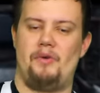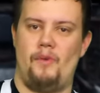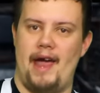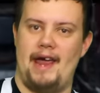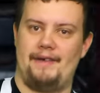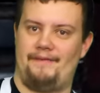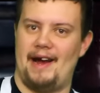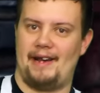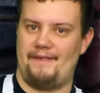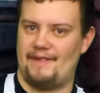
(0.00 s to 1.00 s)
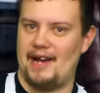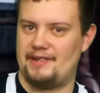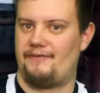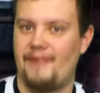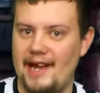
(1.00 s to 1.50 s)
and Wade finally
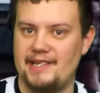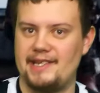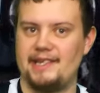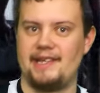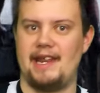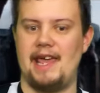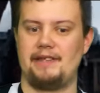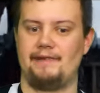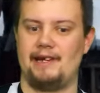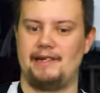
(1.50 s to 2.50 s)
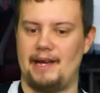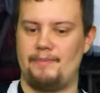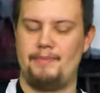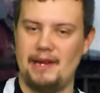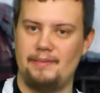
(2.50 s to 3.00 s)
finds Francis, and he's ready to,
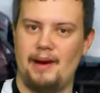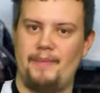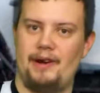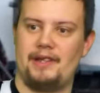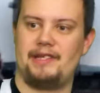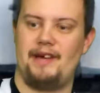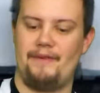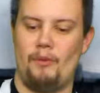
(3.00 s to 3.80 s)
like, beat him up and all that stuff.